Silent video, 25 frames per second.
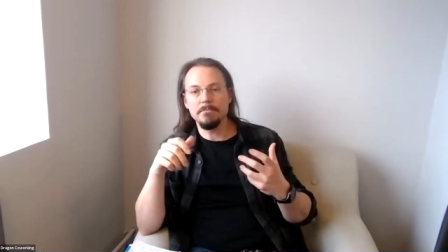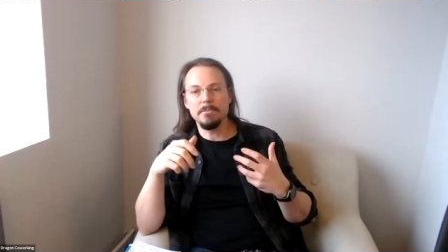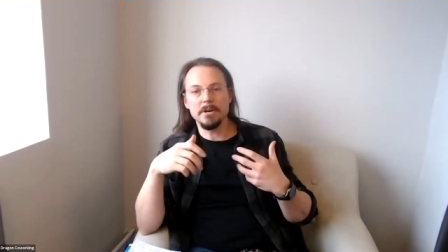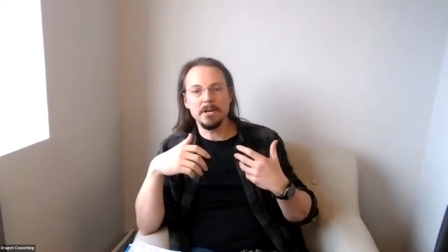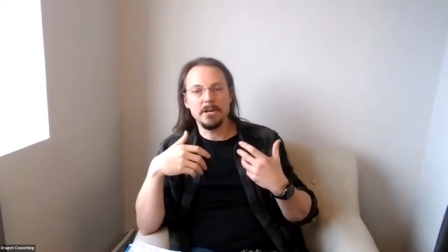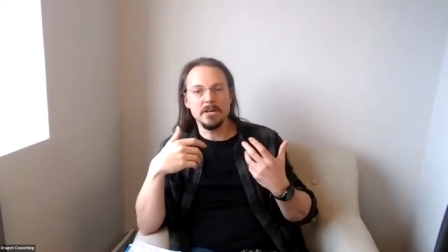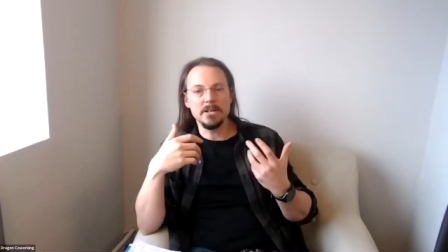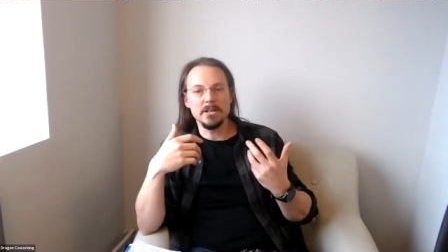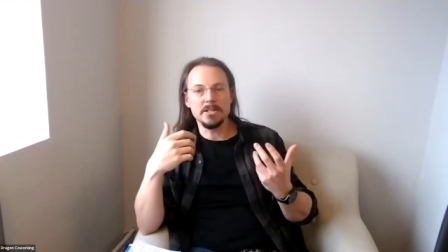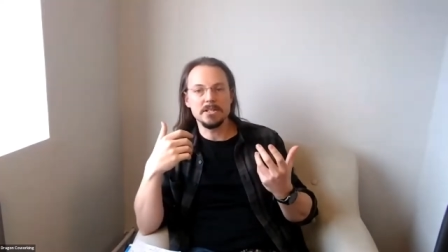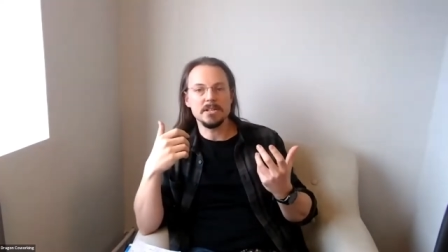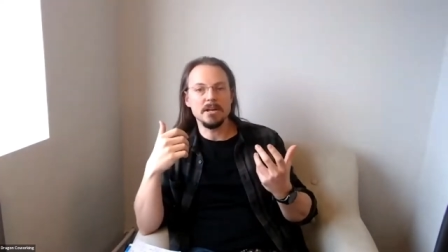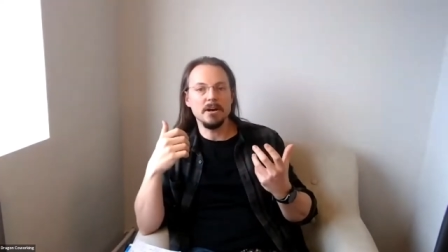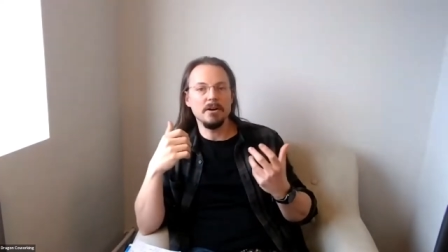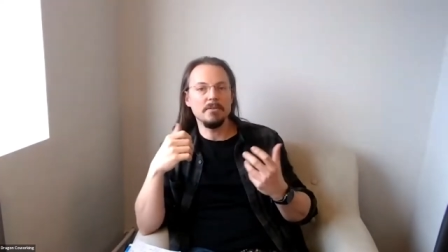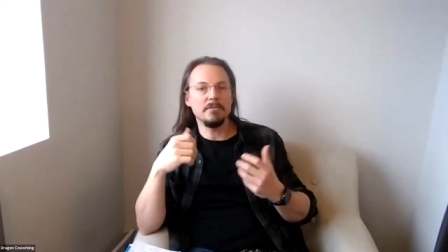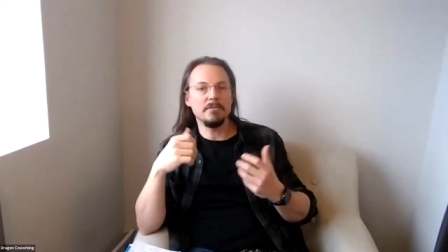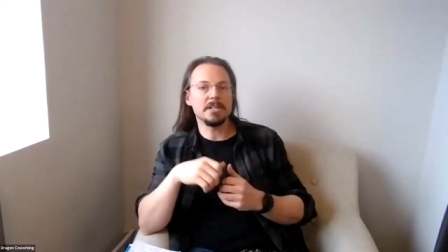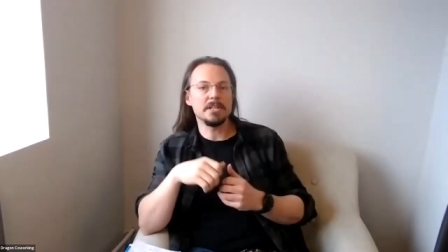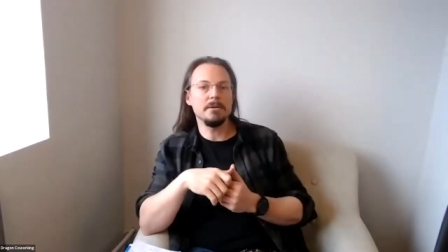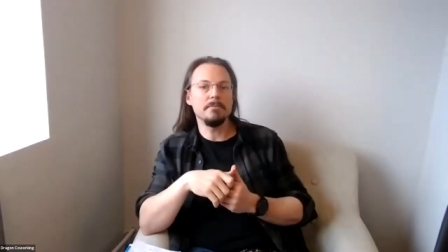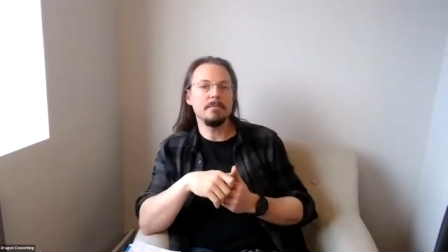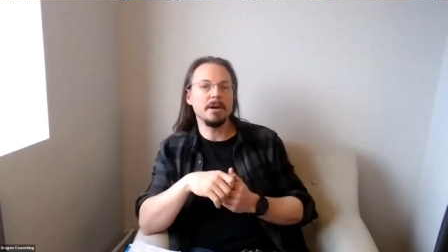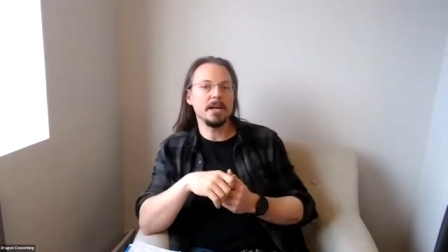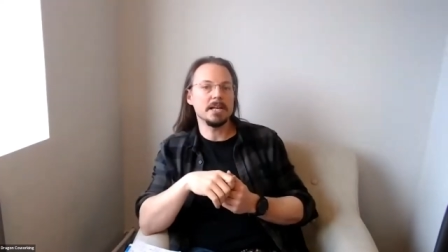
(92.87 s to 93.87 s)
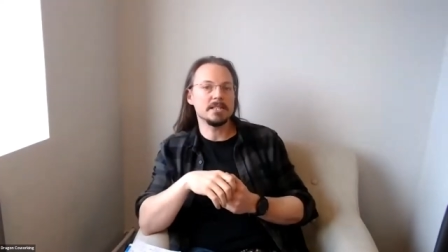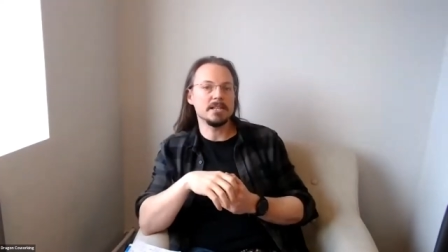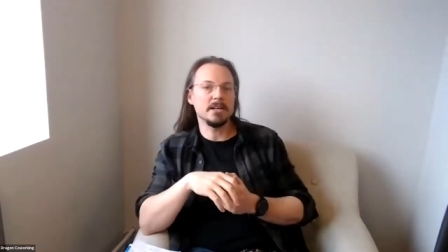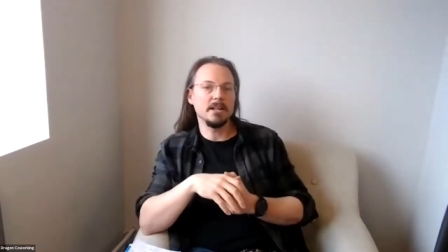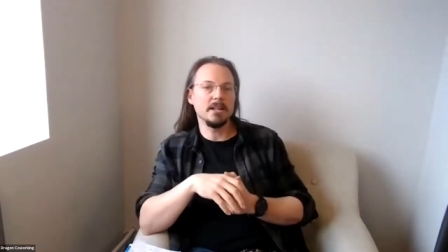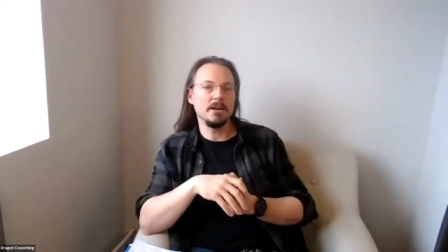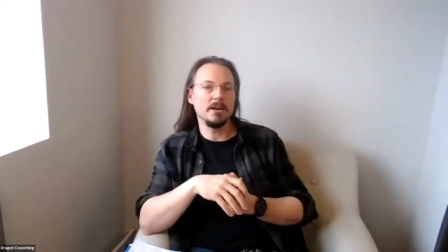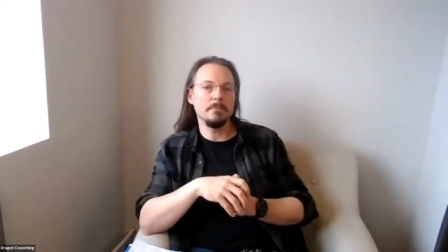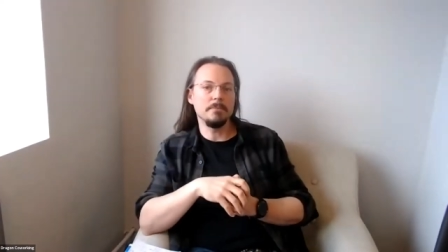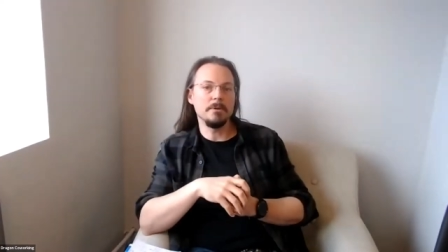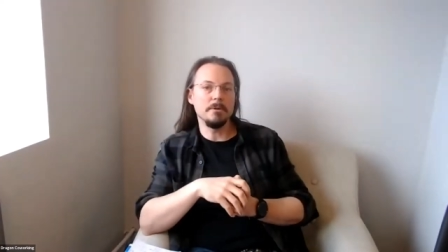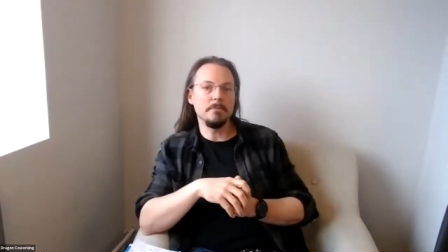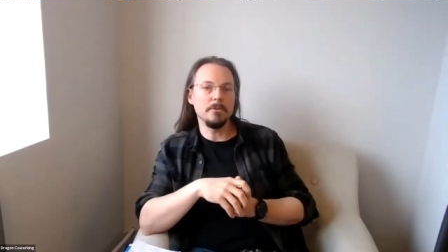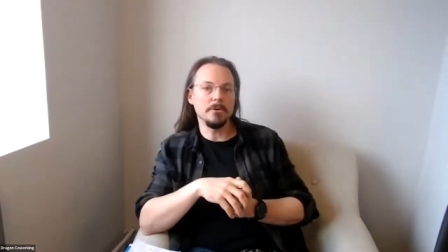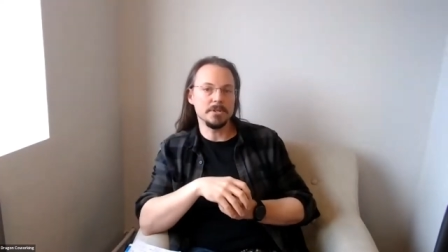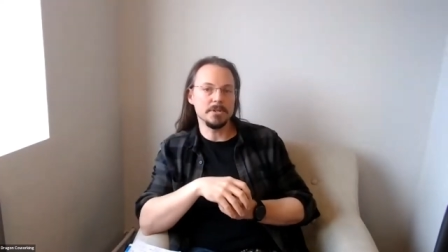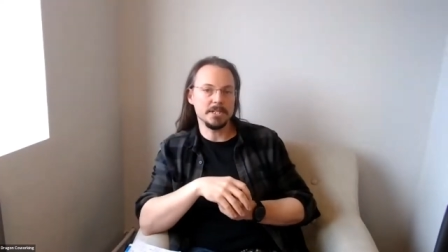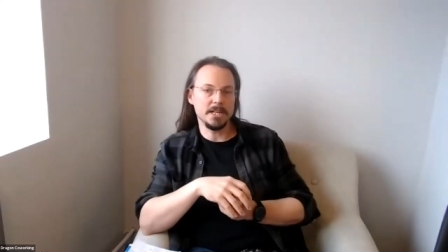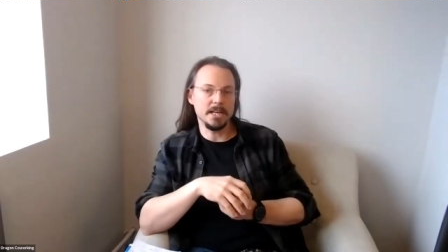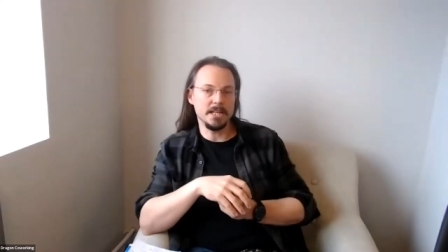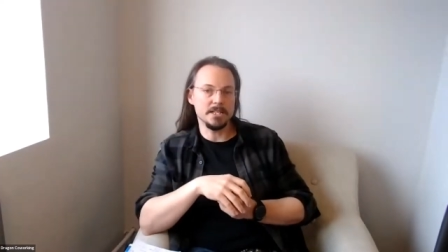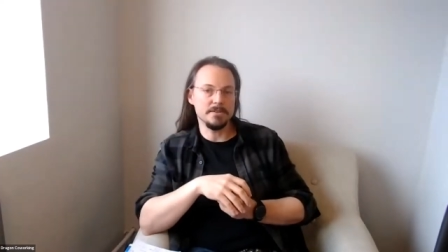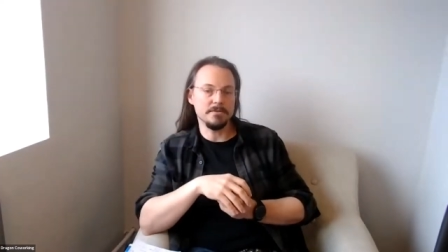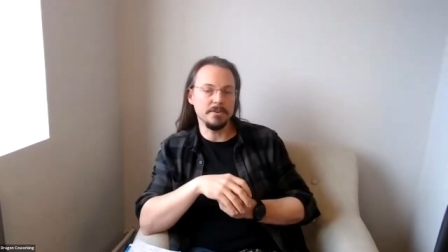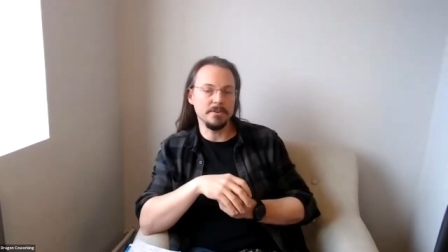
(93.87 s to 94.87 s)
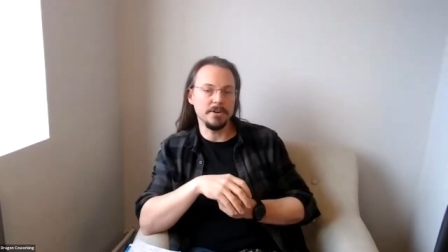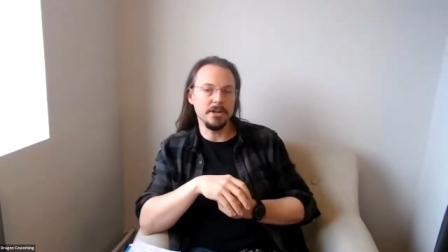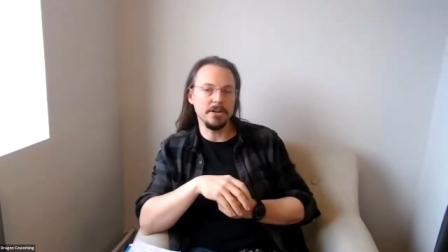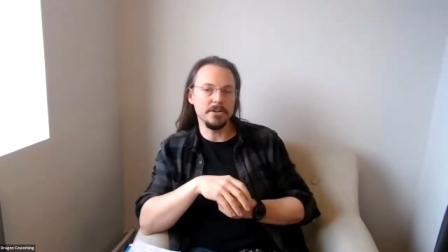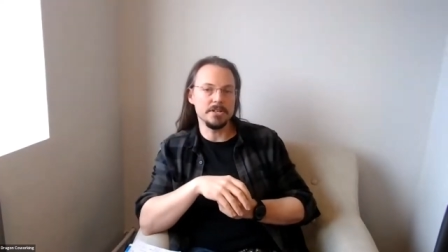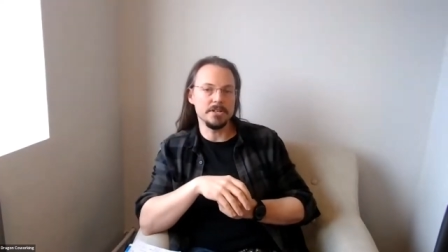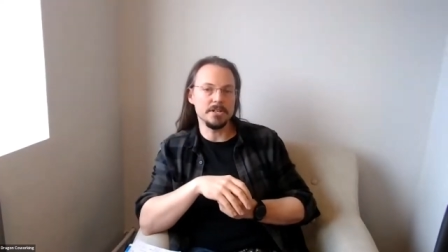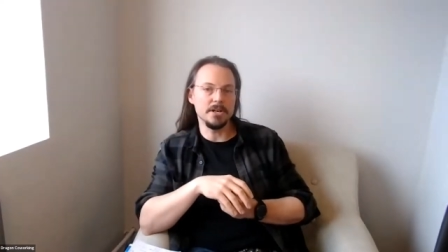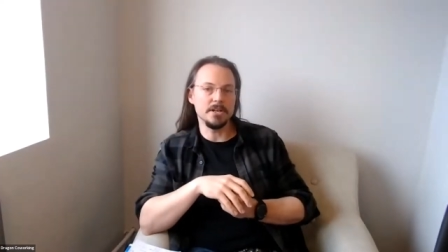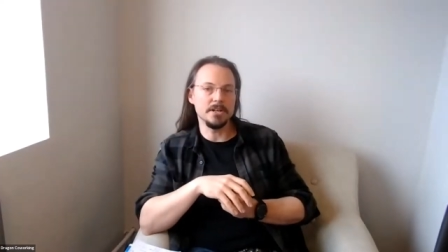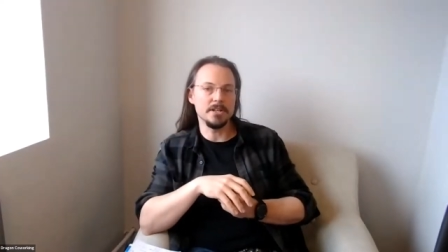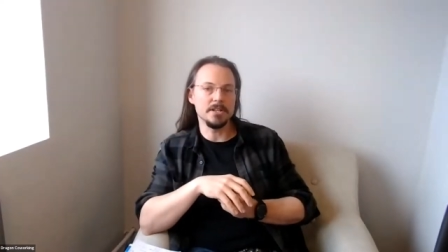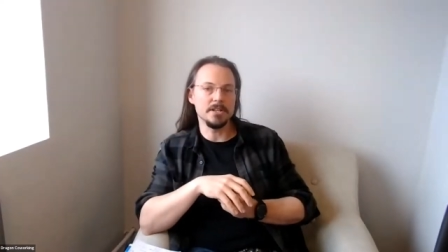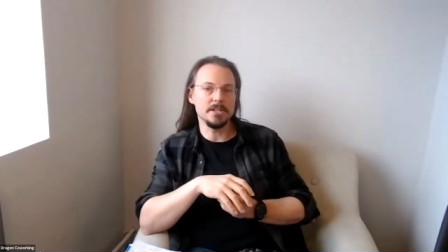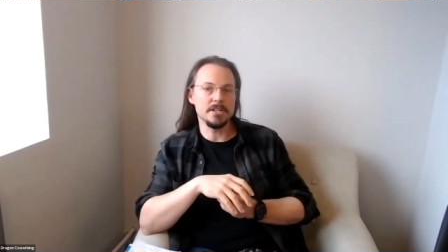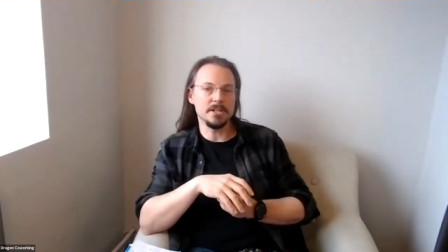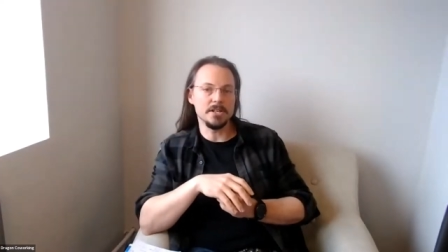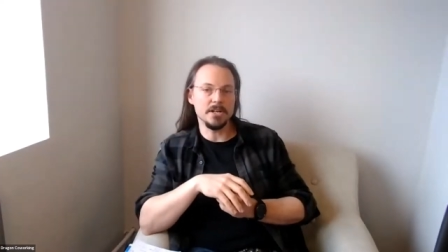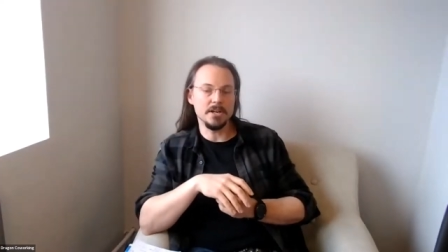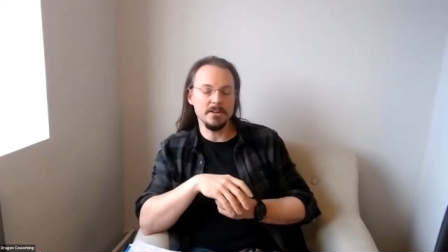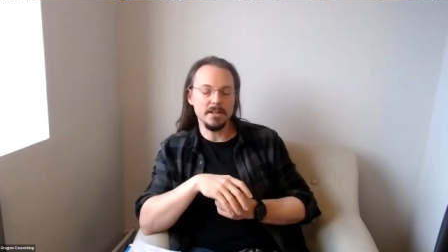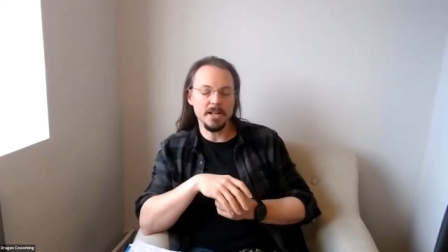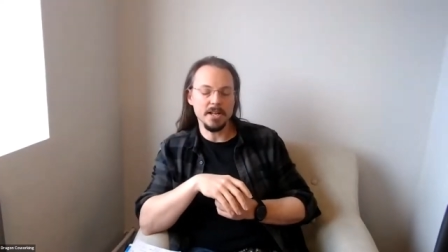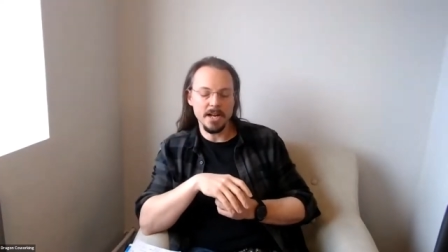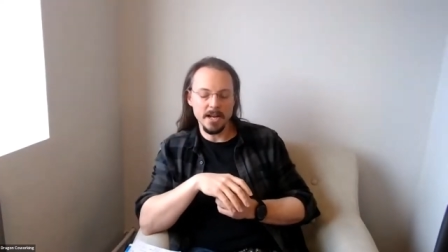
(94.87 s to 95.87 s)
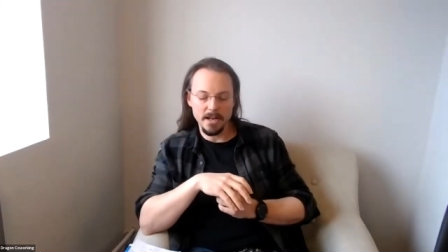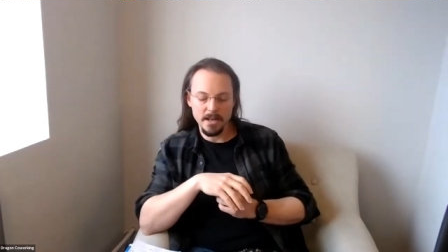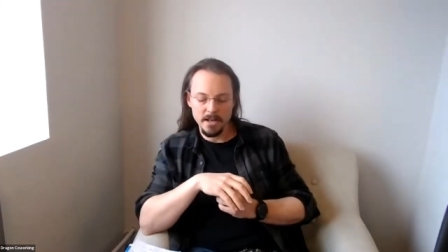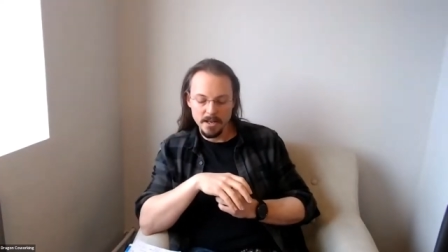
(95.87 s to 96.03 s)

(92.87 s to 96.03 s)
because obviously it makes a little bit more sense for you to do that.